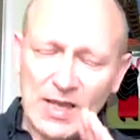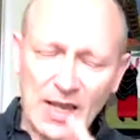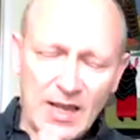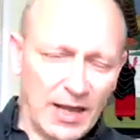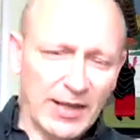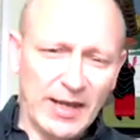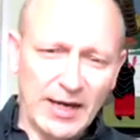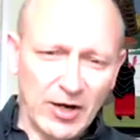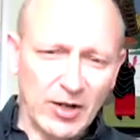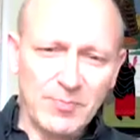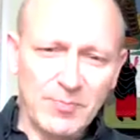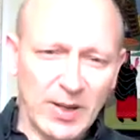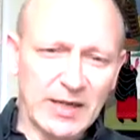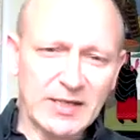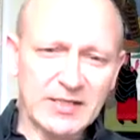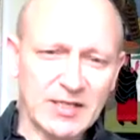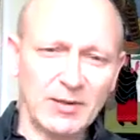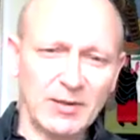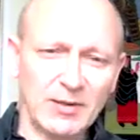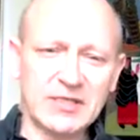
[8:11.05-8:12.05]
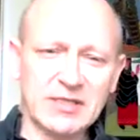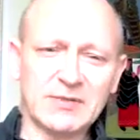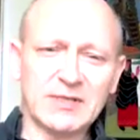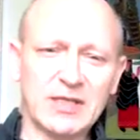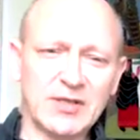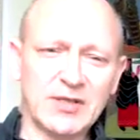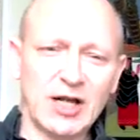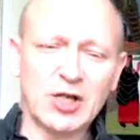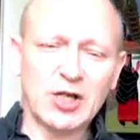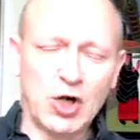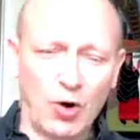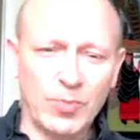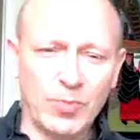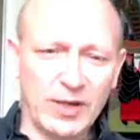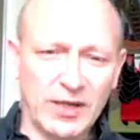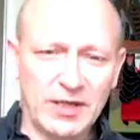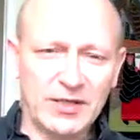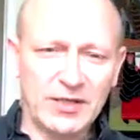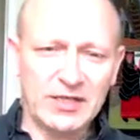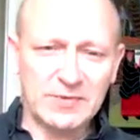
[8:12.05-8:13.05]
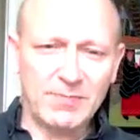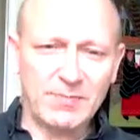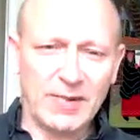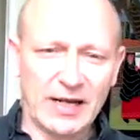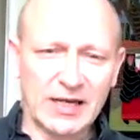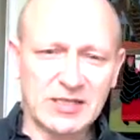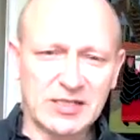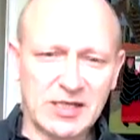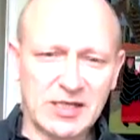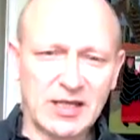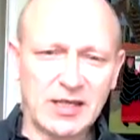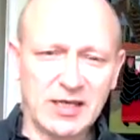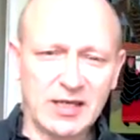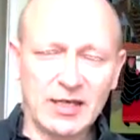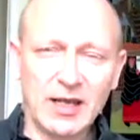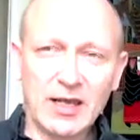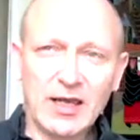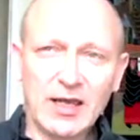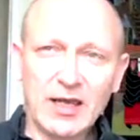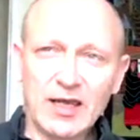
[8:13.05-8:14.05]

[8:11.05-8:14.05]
And then I picked up a copy of this magazine.